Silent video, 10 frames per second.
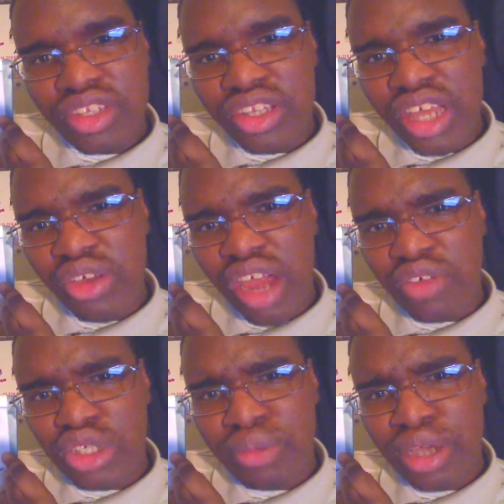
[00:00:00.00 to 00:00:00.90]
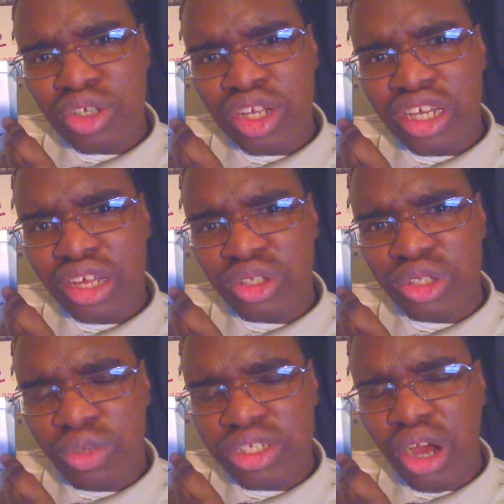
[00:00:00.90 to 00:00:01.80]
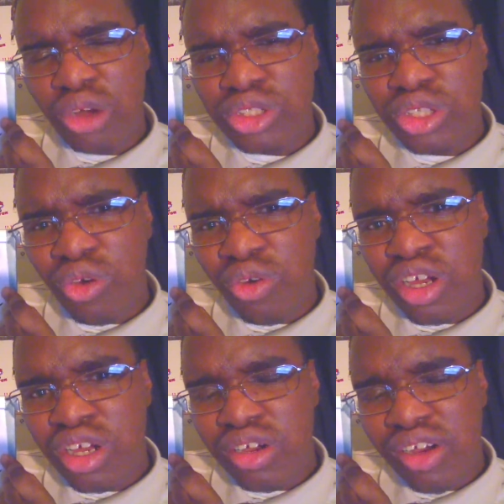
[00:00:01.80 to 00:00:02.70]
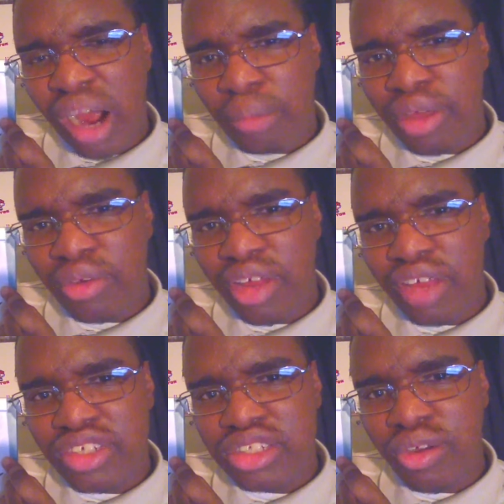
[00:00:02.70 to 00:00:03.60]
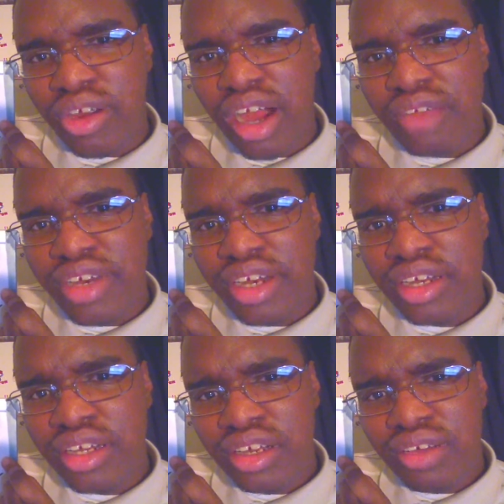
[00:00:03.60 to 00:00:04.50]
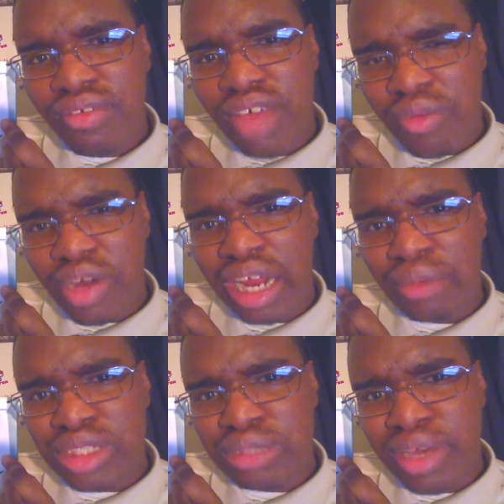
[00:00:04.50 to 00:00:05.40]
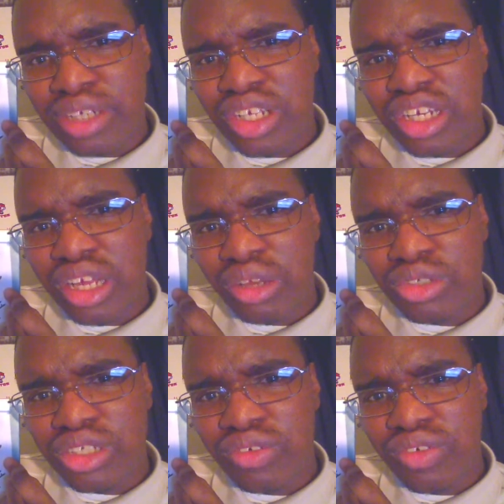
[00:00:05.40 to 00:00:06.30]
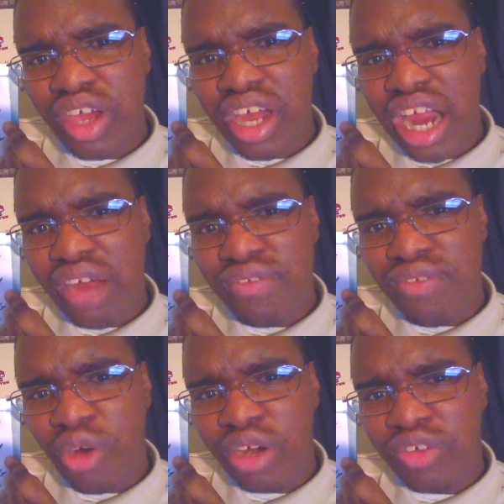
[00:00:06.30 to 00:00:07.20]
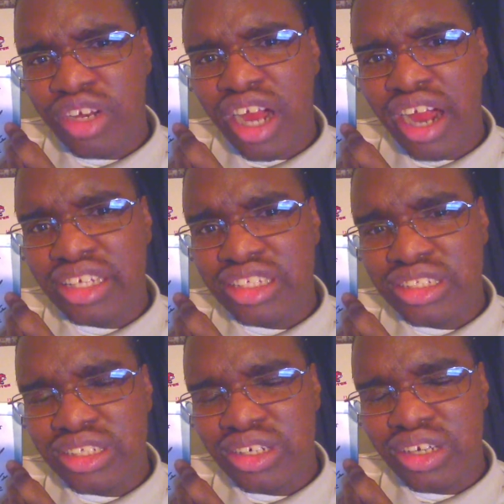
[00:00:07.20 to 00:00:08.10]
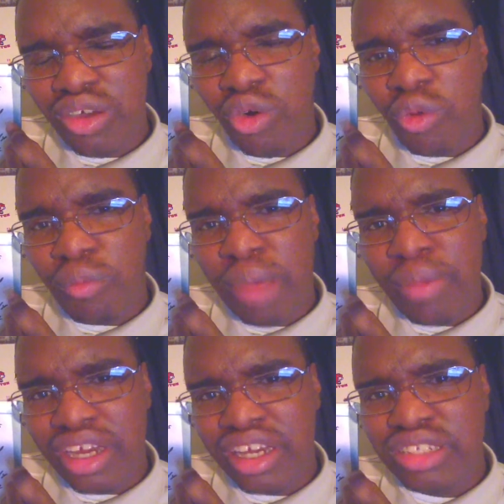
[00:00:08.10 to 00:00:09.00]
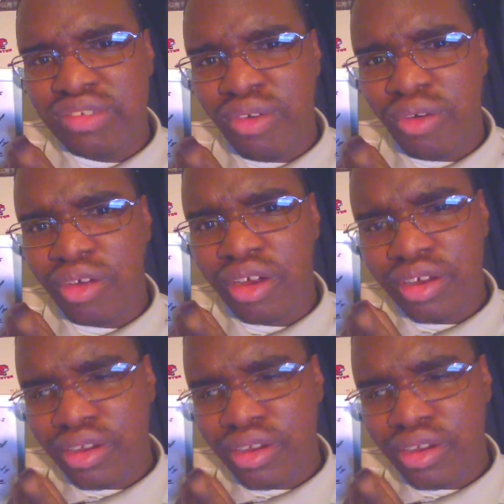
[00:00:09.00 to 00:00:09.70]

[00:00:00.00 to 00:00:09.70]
Then you have your specialty dealers, which also update their inventory often. And when it comes to specialty dealers, you're going to have 4 different kinds, or maybe at least 4.